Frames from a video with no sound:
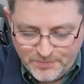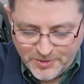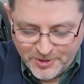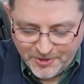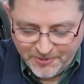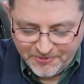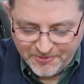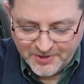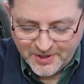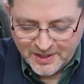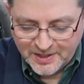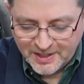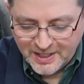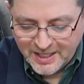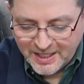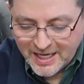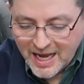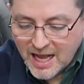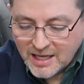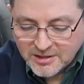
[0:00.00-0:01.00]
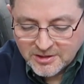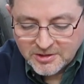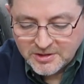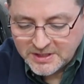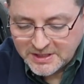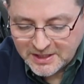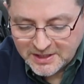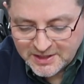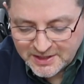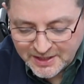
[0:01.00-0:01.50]
Perfect. Yeah, so as
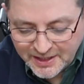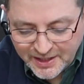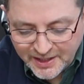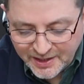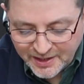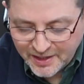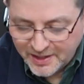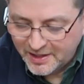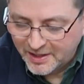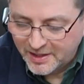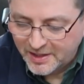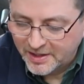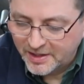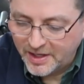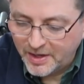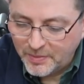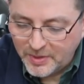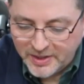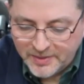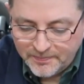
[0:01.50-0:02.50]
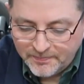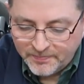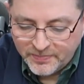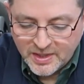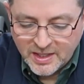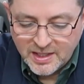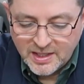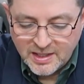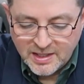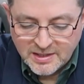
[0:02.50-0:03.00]
you can see, I mean,
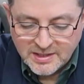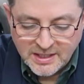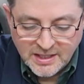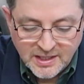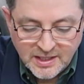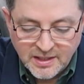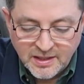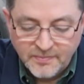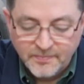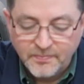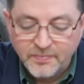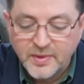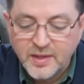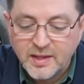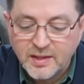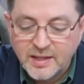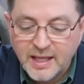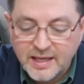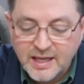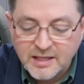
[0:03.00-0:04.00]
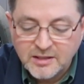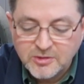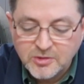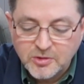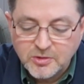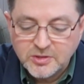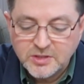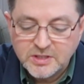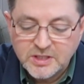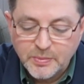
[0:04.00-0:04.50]
see, like I
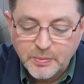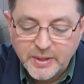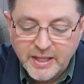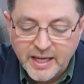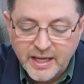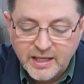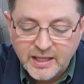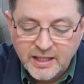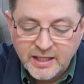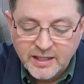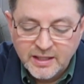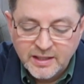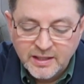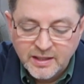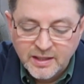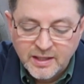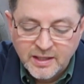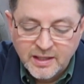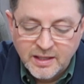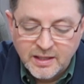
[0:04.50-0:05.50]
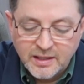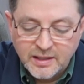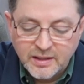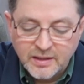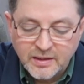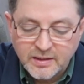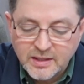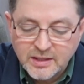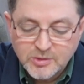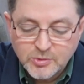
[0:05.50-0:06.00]
told you at the beginning,
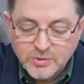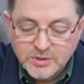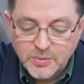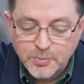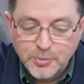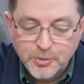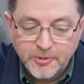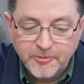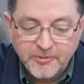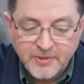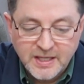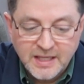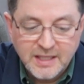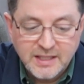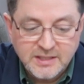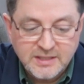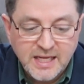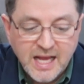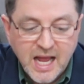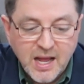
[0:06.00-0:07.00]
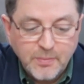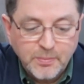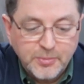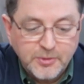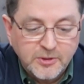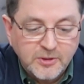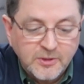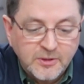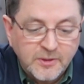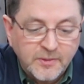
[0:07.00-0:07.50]
this was a perfect
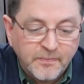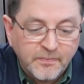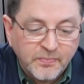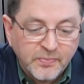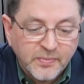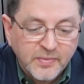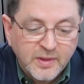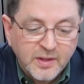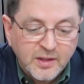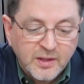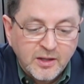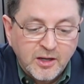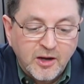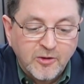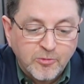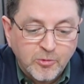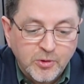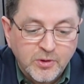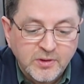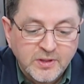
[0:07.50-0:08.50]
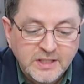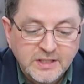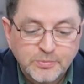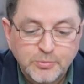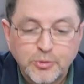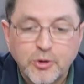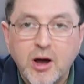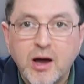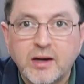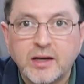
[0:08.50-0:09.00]
example of where this
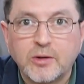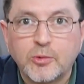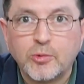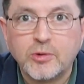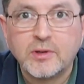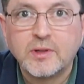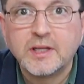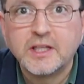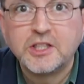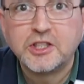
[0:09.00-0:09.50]
product really